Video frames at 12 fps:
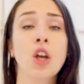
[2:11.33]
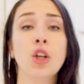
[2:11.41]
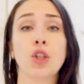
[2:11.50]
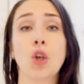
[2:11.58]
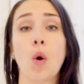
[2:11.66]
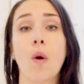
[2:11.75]

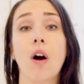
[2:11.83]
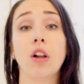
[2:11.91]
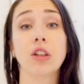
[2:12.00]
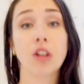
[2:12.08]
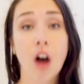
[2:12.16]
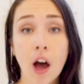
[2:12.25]
So a
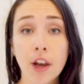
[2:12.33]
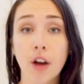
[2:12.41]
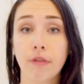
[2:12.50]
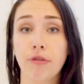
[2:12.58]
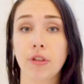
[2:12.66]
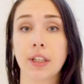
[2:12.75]
lot
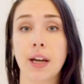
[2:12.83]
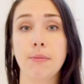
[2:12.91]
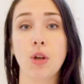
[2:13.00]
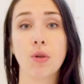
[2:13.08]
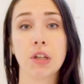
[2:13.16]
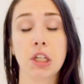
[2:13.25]
of full-time
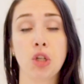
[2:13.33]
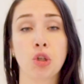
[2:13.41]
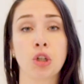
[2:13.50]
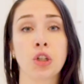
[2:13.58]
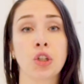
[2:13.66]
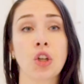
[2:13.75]
yoga
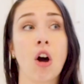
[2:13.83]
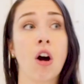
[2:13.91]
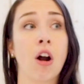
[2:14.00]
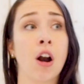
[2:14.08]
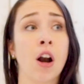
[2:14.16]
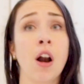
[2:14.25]
teachers
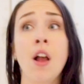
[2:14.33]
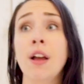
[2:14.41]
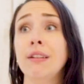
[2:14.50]
are